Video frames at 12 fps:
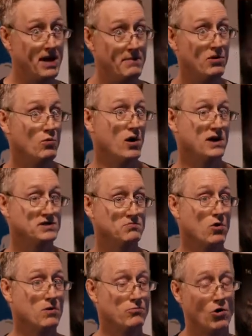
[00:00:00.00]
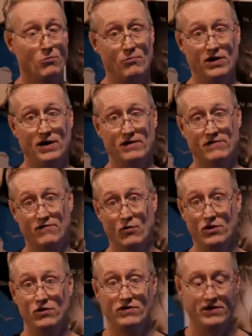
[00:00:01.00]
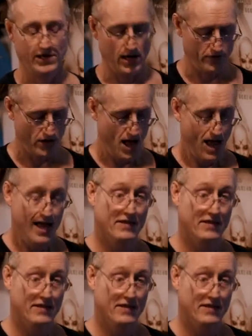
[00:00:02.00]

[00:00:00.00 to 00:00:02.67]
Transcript: Maybe one is more appropriate for you than the other.